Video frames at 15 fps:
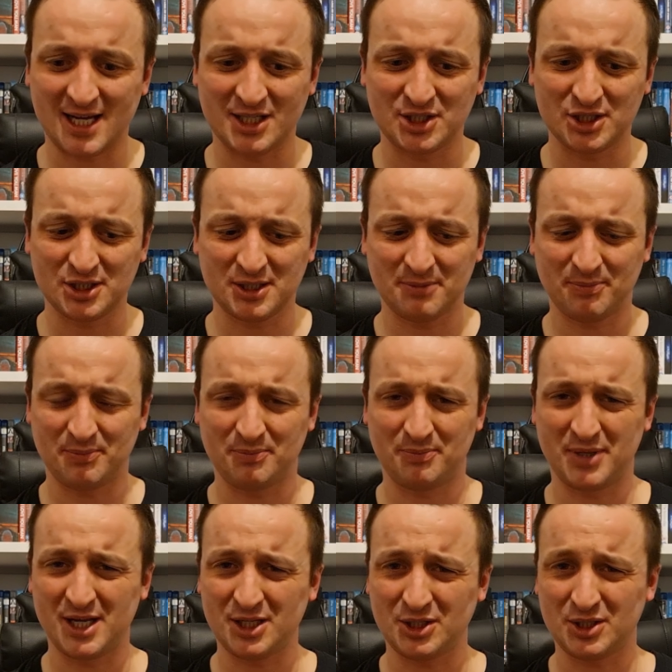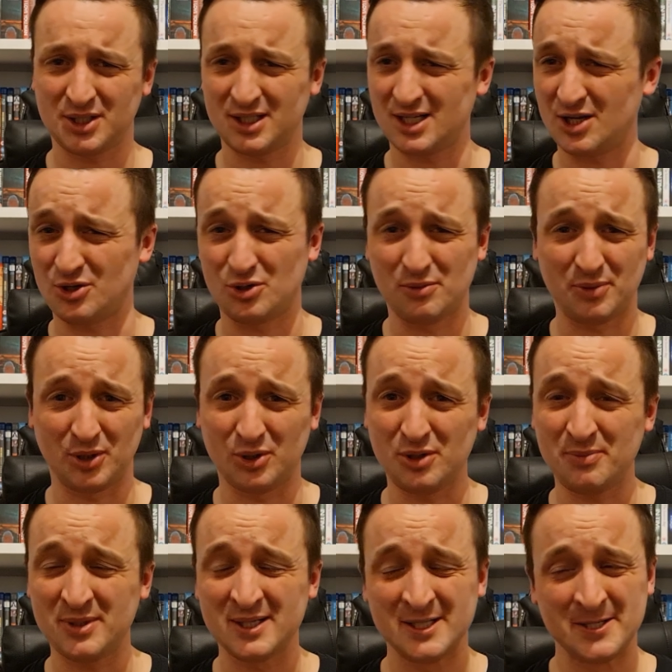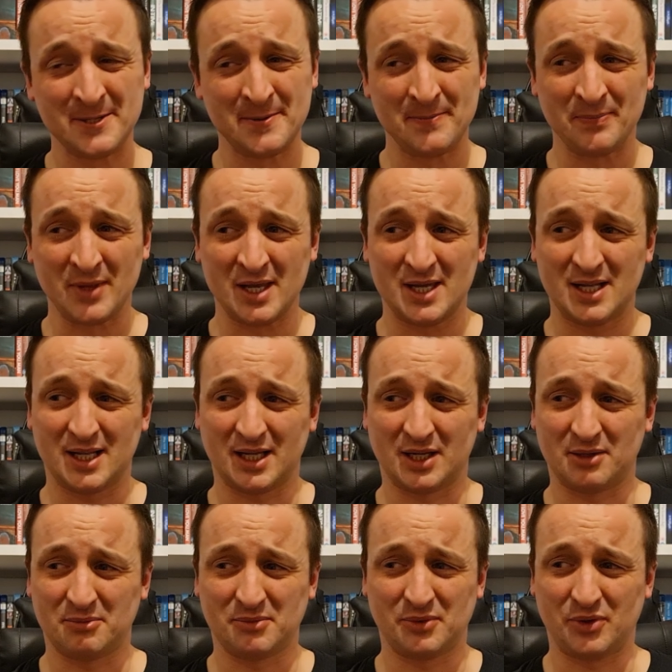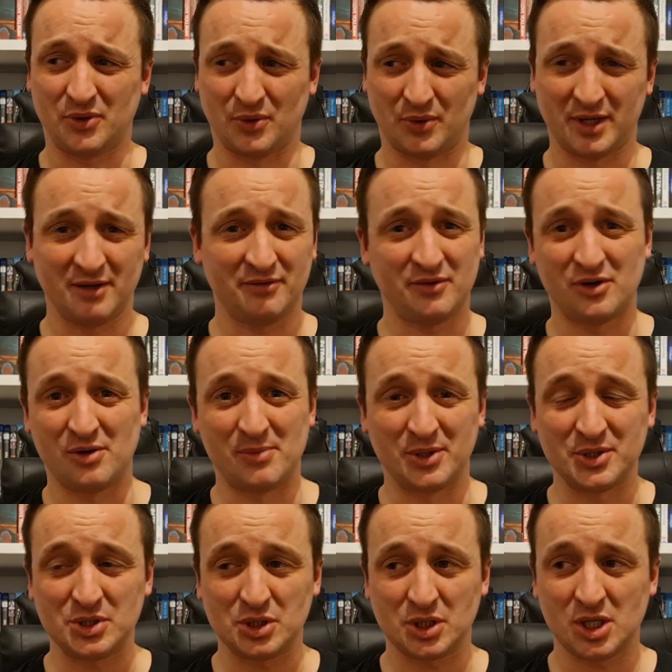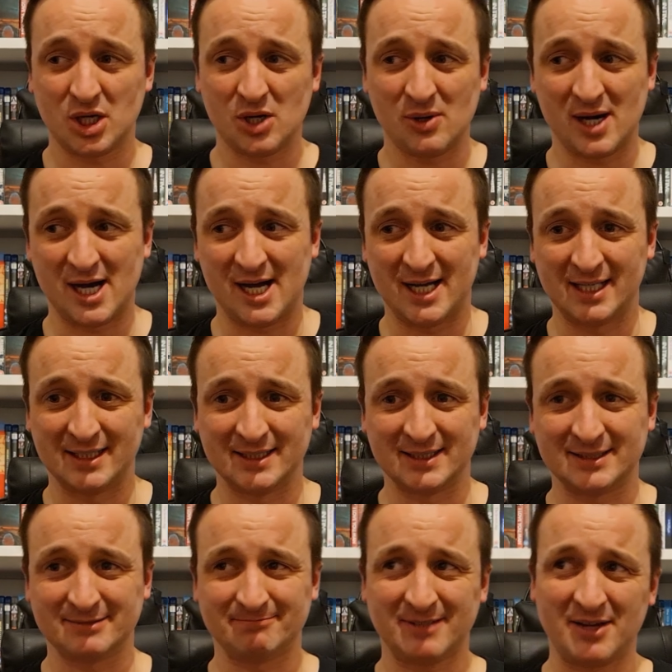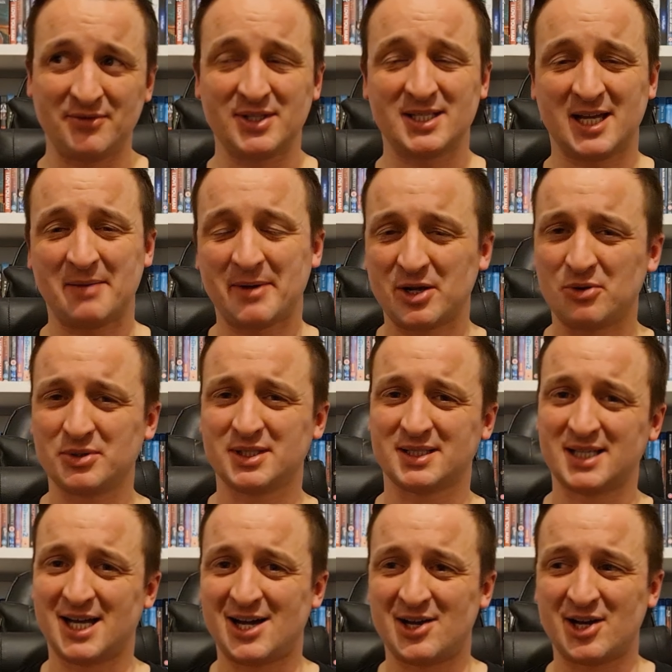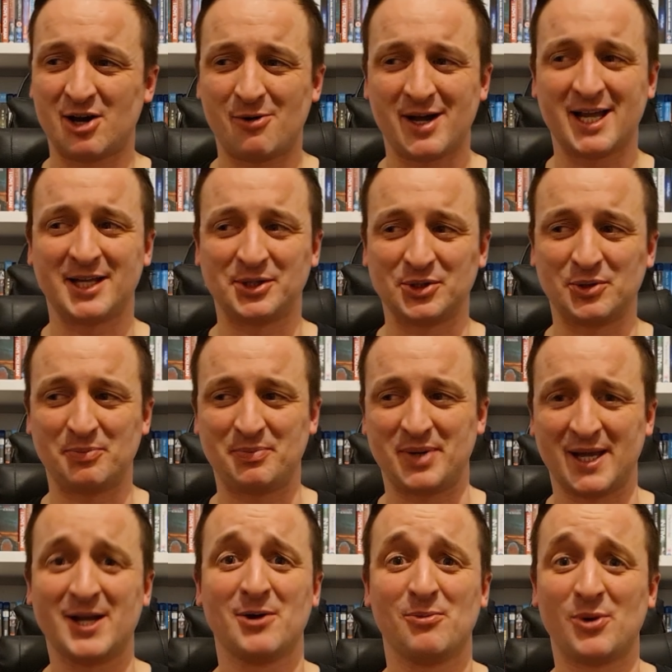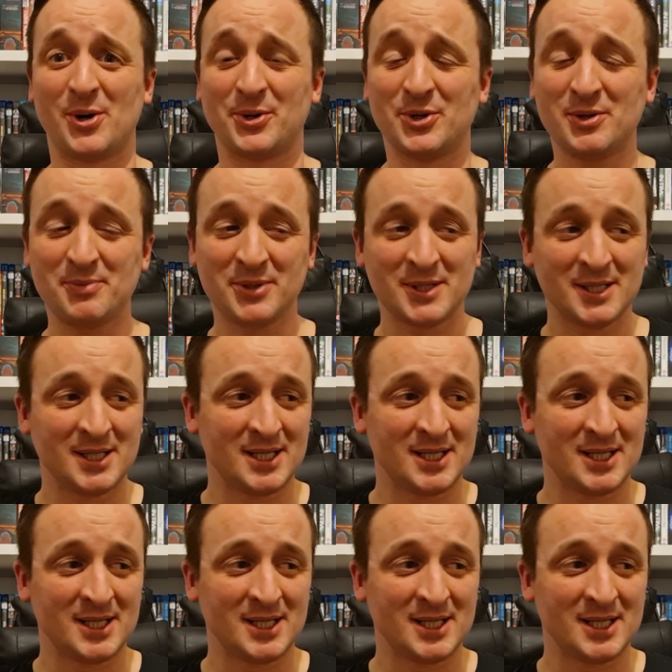I just picked a couple up like three or four months ago and every time I go to town now I end up picking one up.